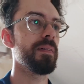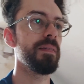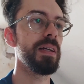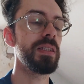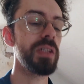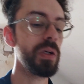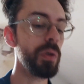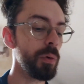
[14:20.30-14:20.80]

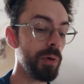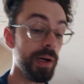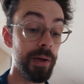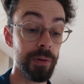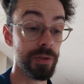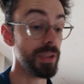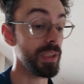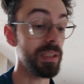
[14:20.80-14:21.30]
It's a cool
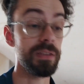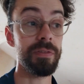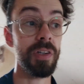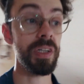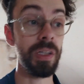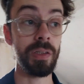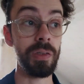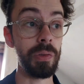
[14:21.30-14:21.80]
house, it's
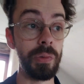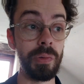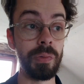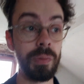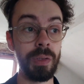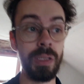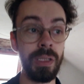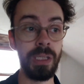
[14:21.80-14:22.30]
fucking cool,
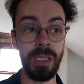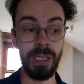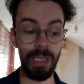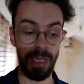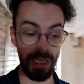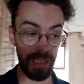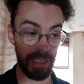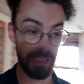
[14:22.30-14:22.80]

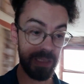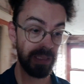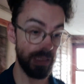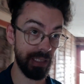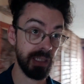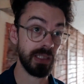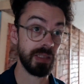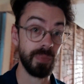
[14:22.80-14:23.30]
and
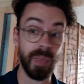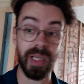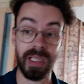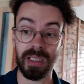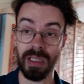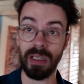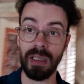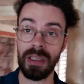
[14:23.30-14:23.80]
it's
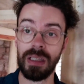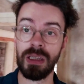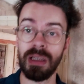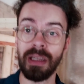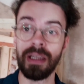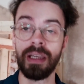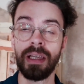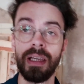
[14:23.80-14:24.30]
big.
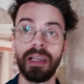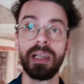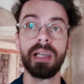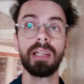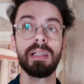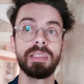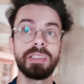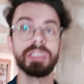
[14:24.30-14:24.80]

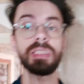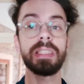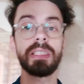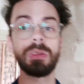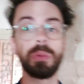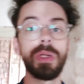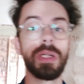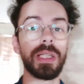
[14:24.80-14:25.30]
And I just need
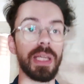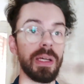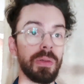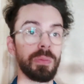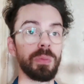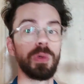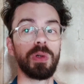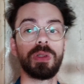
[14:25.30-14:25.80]
to work
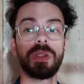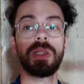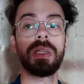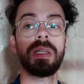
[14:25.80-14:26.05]
out what